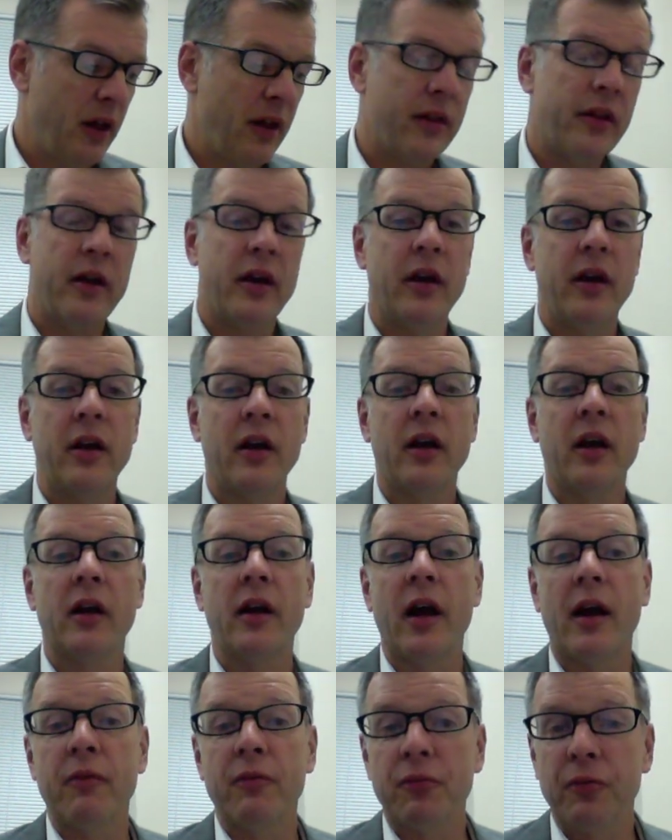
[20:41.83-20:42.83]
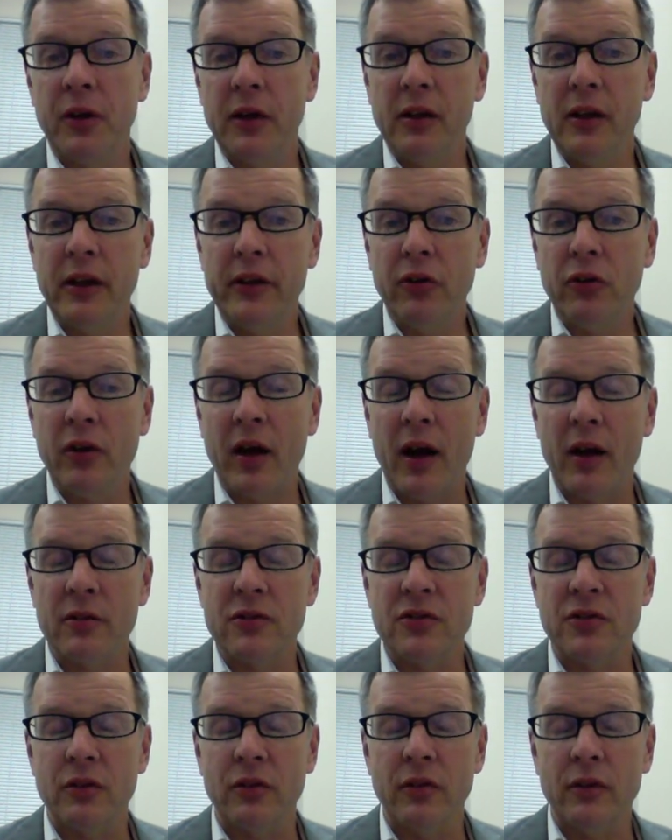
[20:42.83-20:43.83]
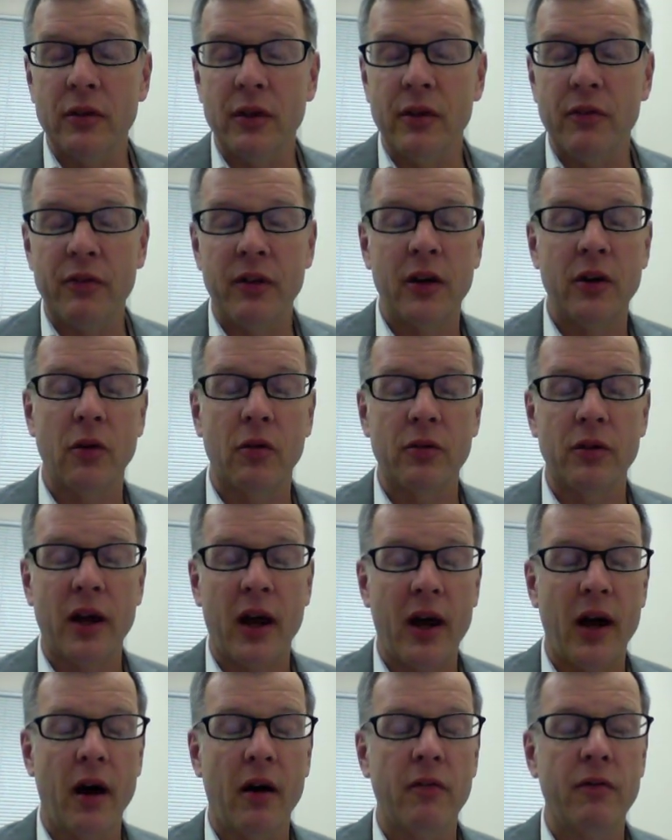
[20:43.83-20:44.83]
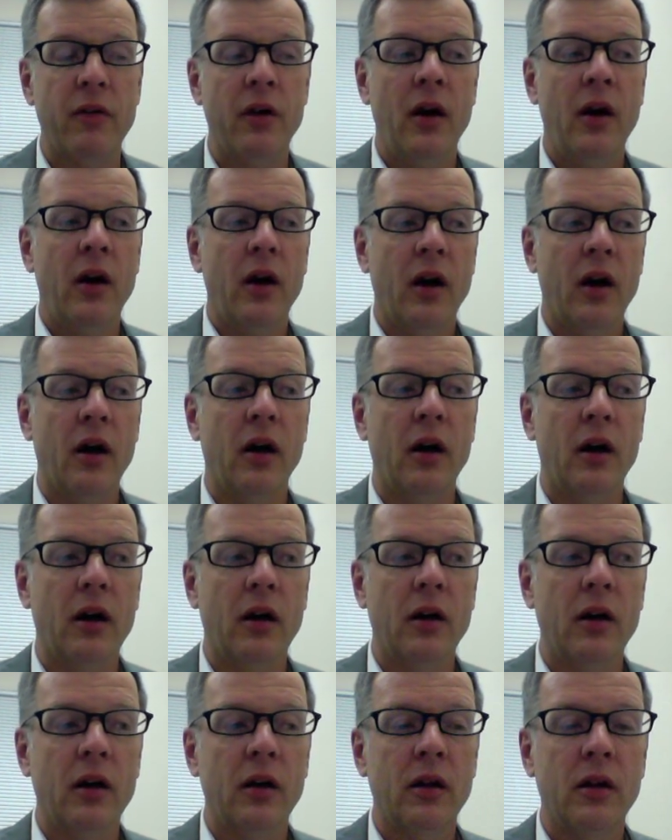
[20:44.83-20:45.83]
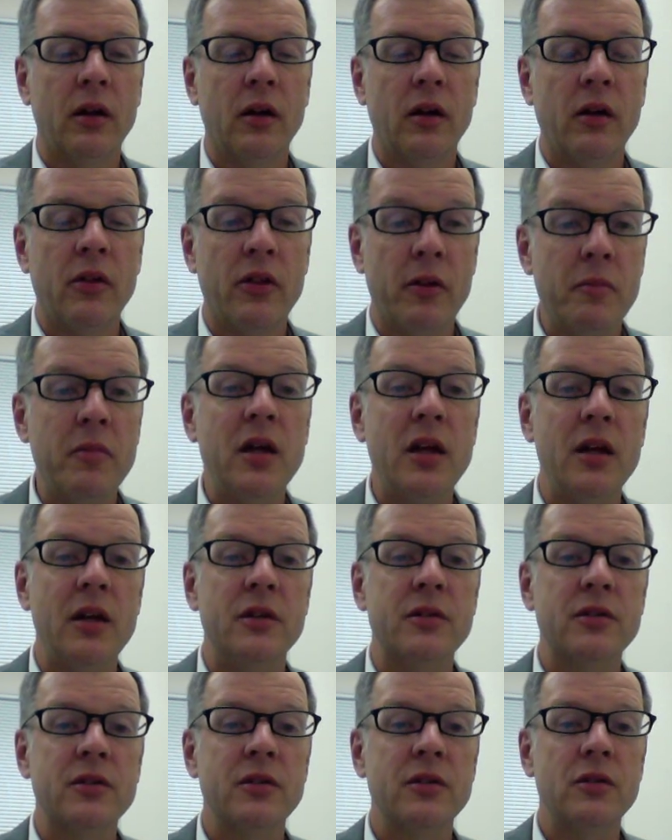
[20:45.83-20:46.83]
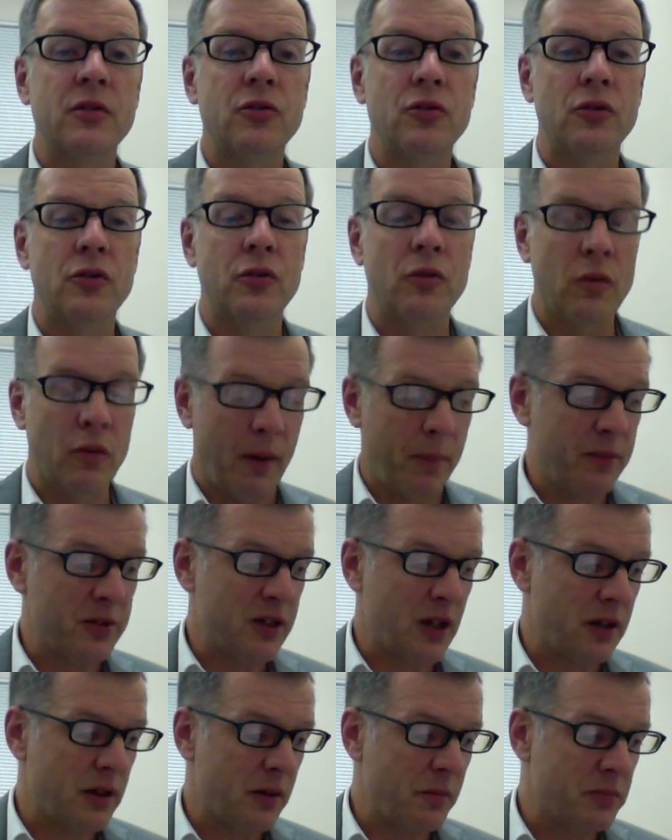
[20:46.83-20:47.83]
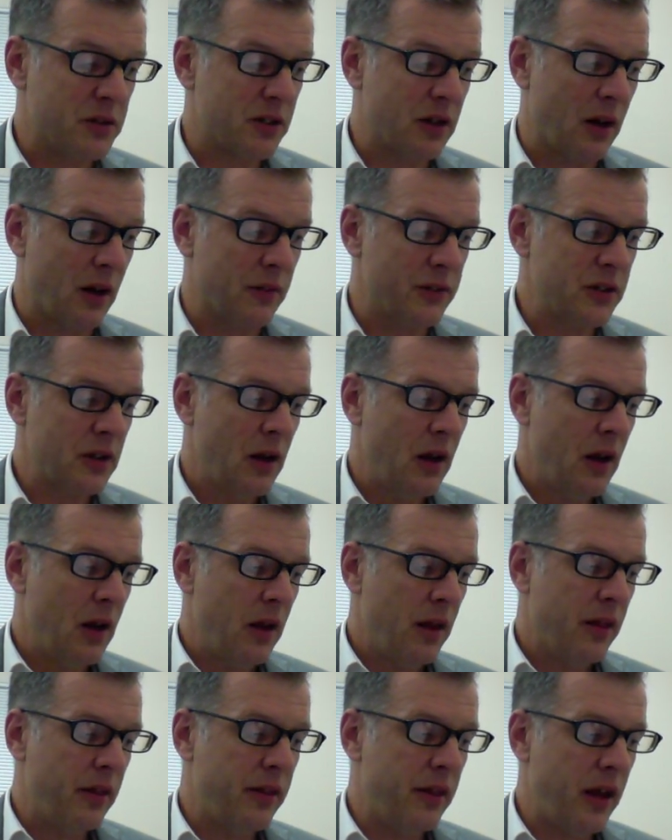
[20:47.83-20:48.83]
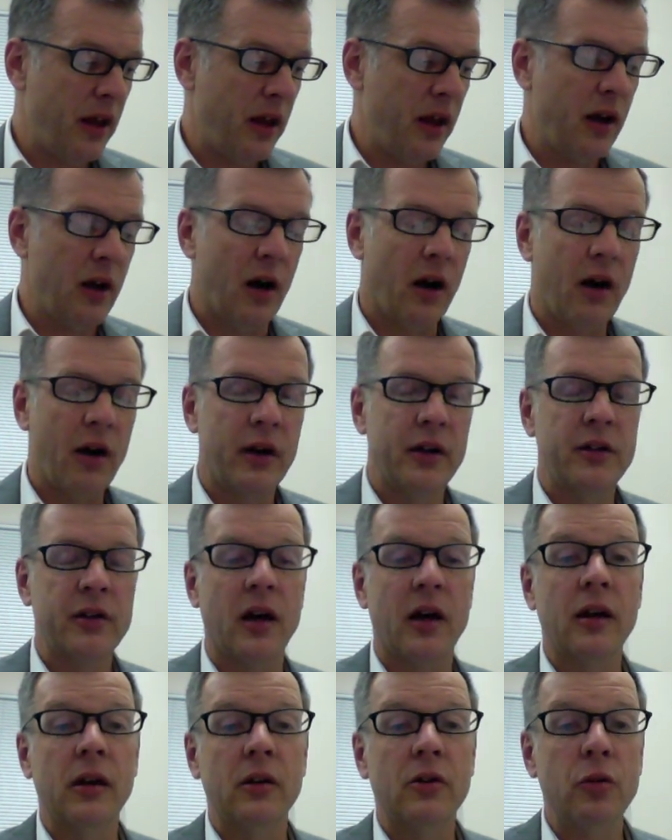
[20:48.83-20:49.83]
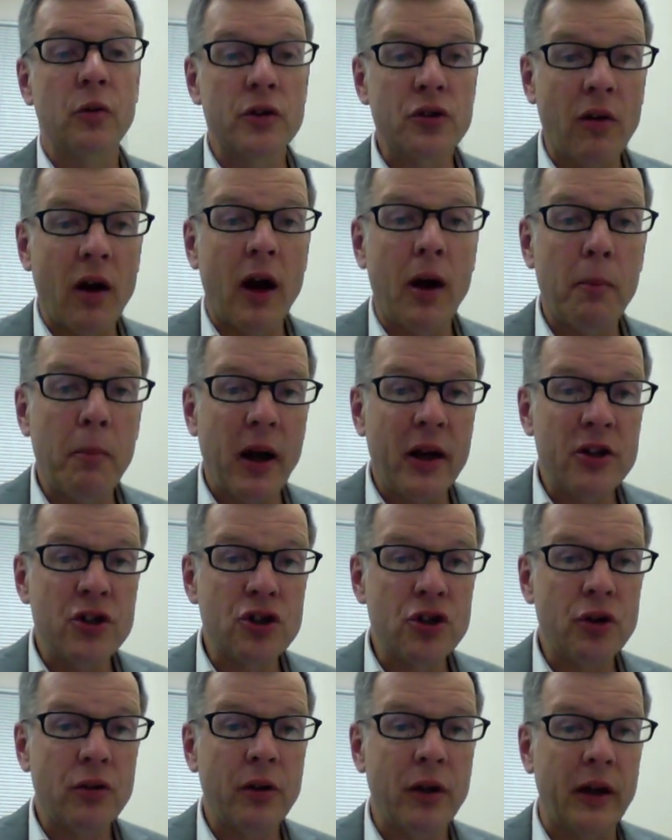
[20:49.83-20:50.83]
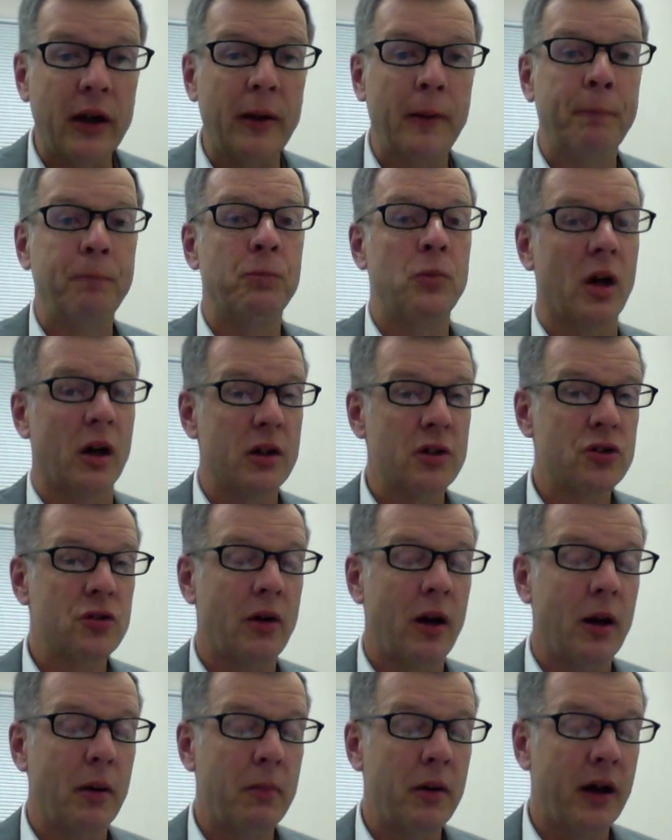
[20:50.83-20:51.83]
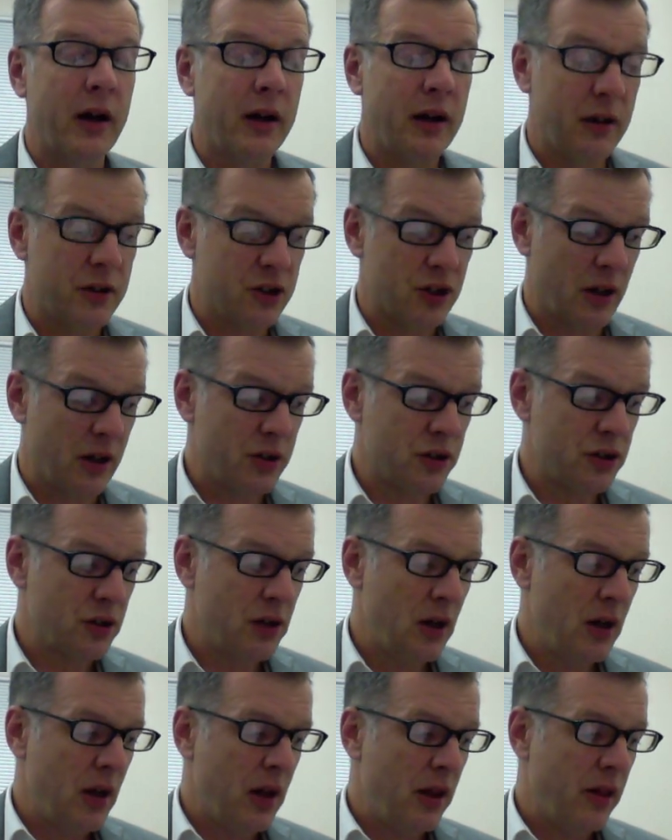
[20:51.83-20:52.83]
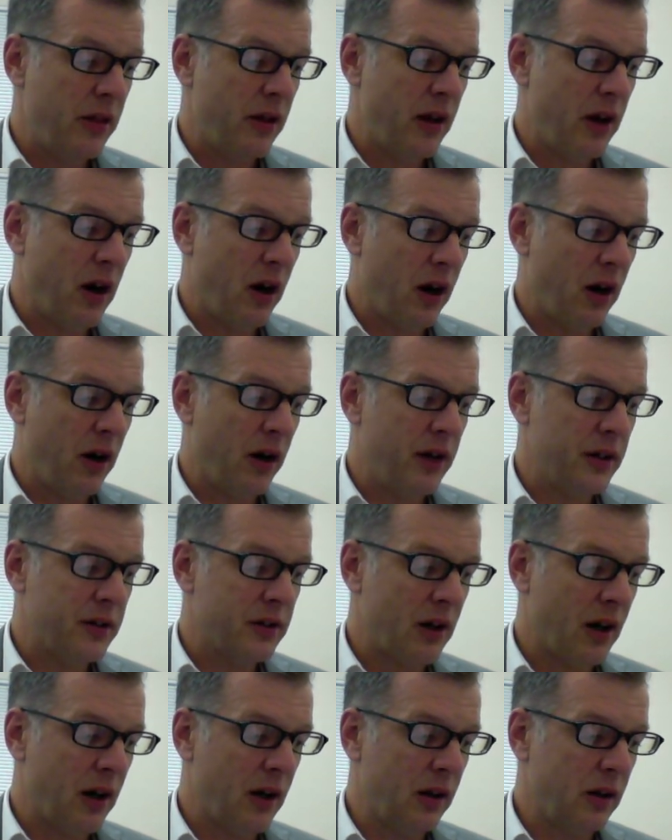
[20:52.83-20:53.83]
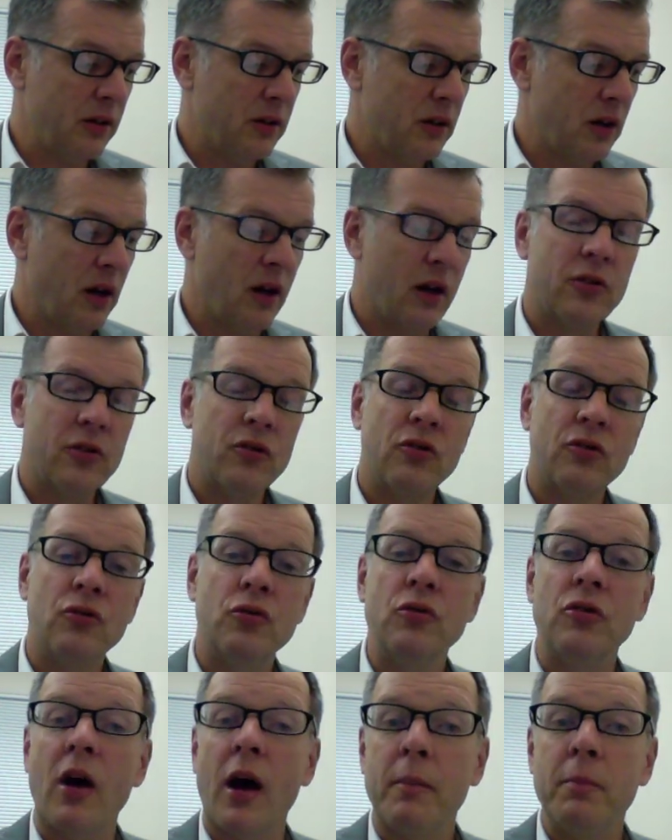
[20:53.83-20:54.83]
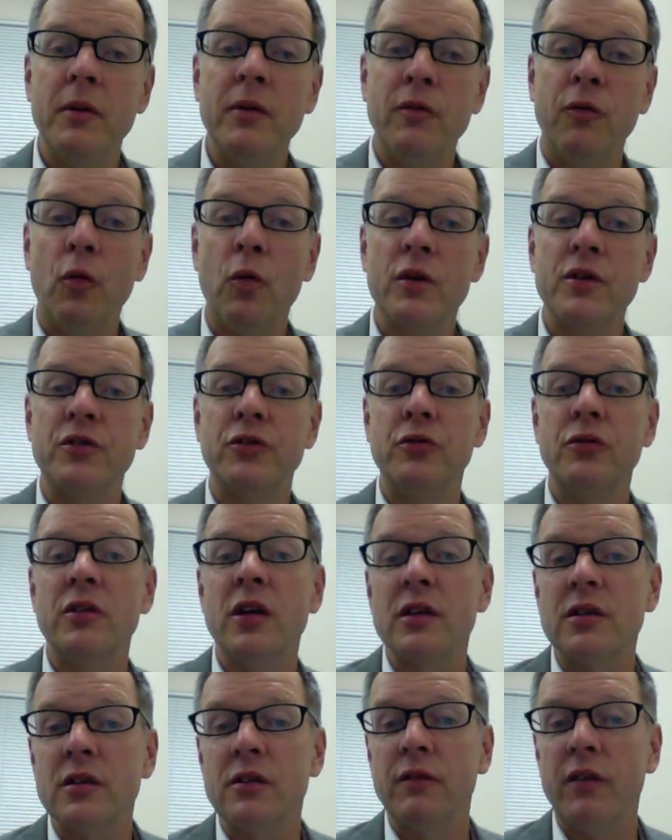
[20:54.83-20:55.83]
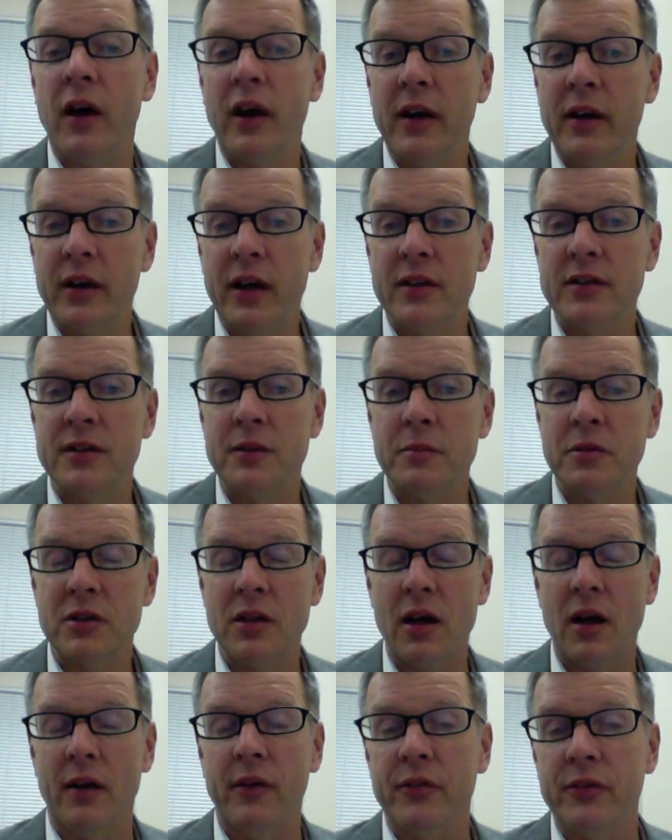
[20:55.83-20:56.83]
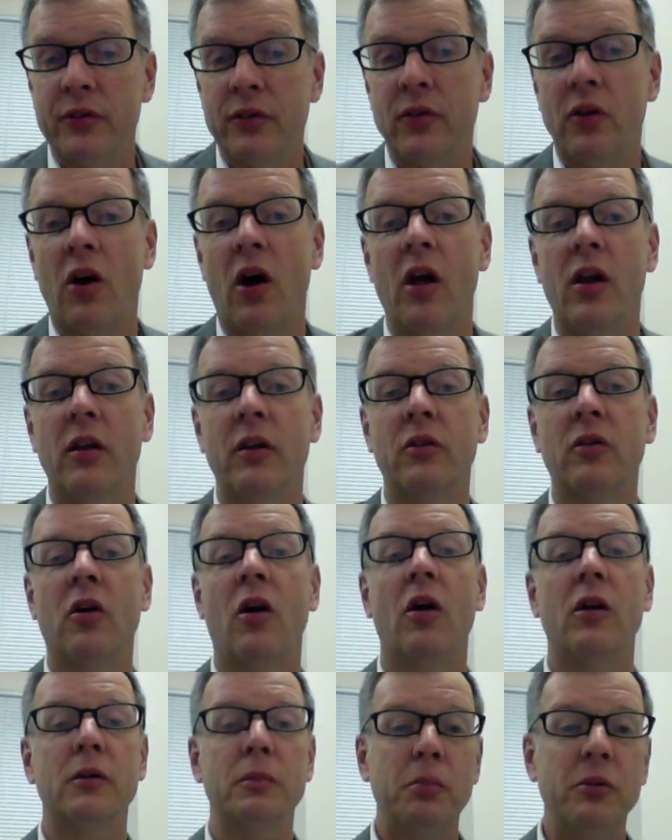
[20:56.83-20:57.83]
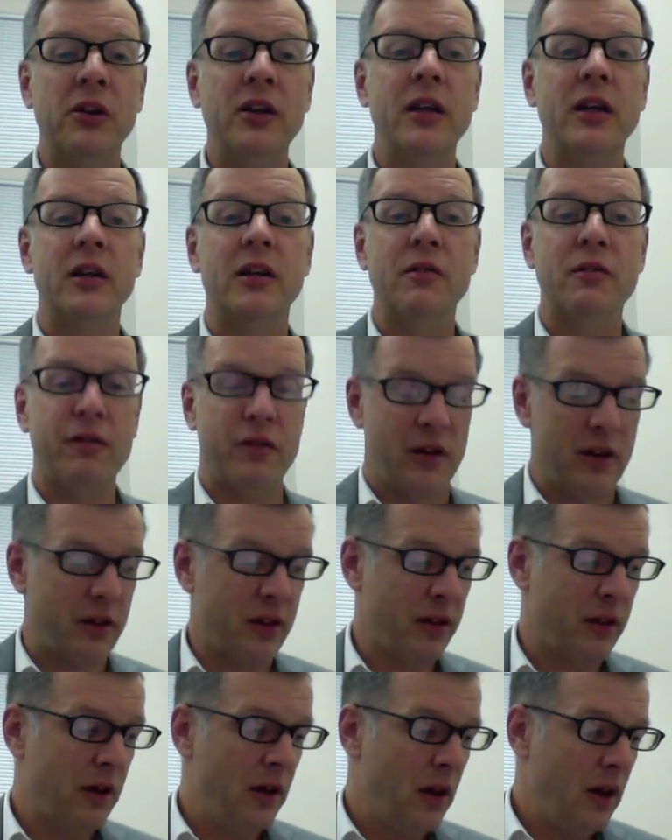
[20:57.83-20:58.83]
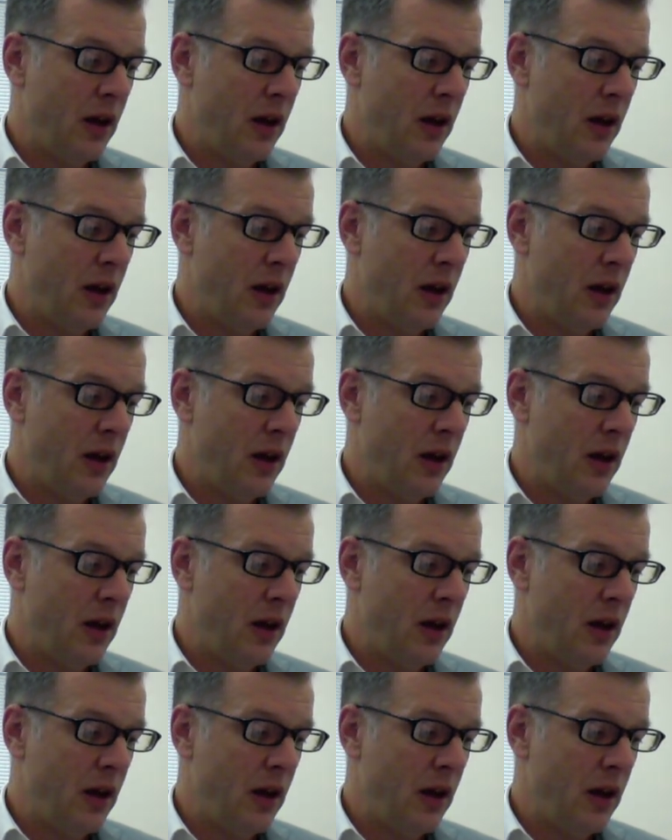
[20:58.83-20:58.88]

They can have free legal counsel if they don't have the means to represent themselves. They are entitled to a trial by jury, not a trial by a judge. They are entitled to not be forced to testify against themselves, called pleading the fifth.